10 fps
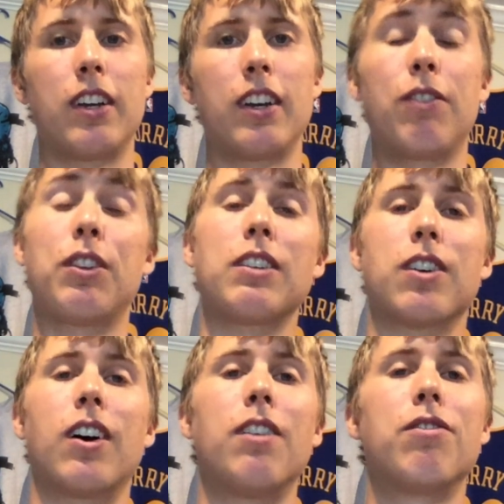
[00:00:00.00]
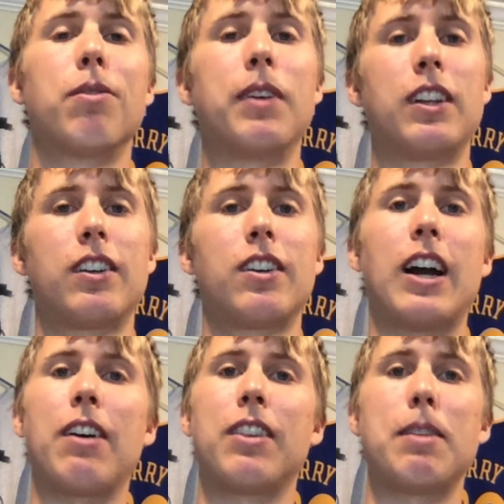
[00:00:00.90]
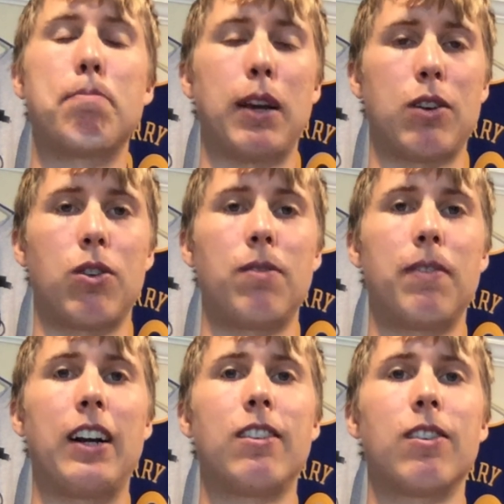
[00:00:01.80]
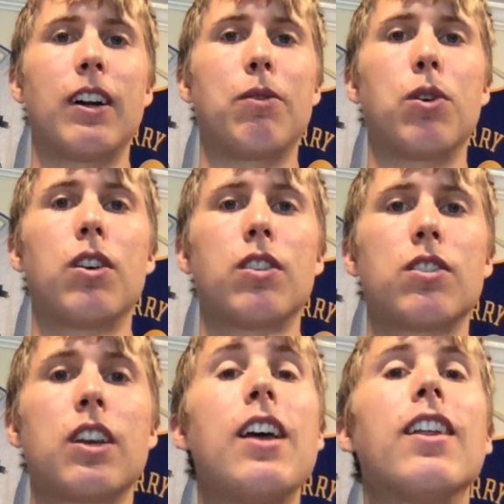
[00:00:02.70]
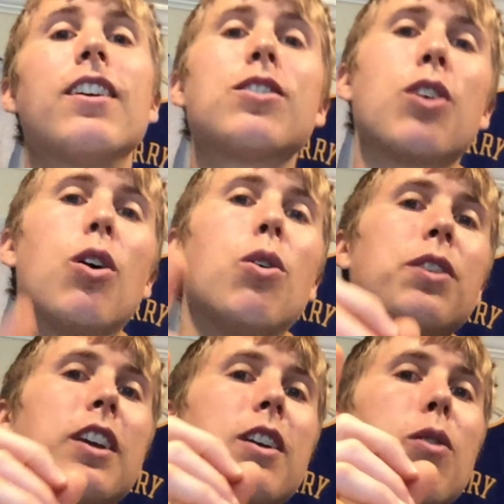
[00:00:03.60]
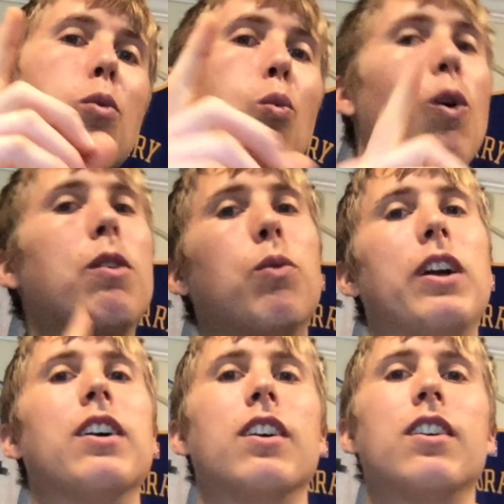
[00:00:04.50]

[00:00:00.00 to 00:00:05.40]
If you guys are unfamiliar how the Bitcoin mining rate works, there's only one winner.